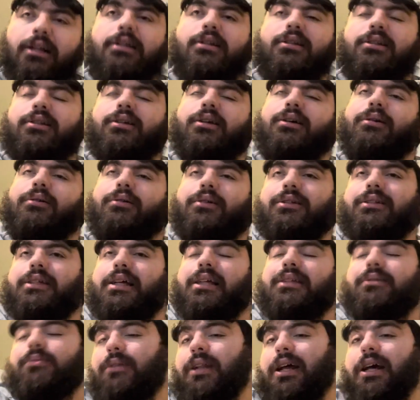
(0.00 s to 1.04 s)
So, because
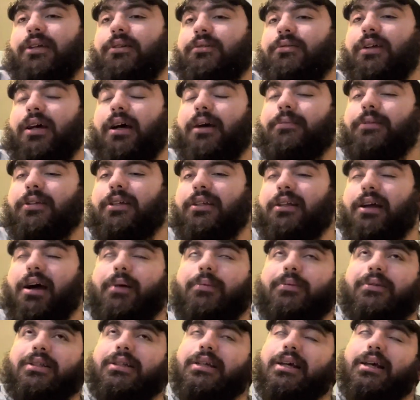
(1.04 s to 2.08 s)
that's what I use. I mean, I
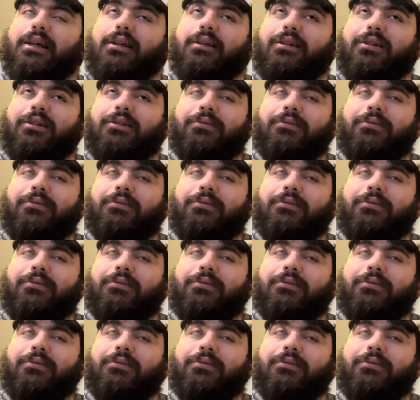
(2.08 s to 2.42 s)
was, like,